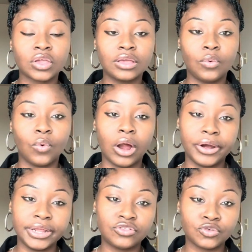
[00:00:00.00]

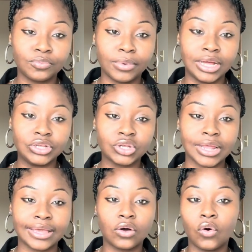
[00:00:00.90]
worrying too much,
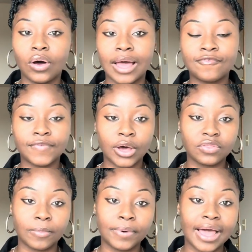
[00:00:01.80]
like, oh, I failed
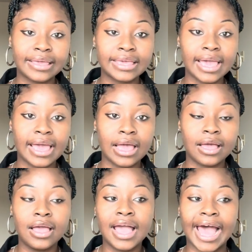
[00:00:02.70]
the PICAR,
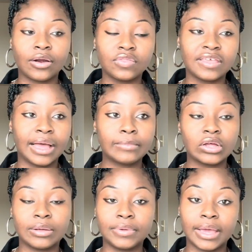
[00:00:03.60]
I don't think I'm
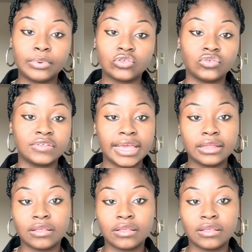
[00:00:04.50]
gonna be able to take the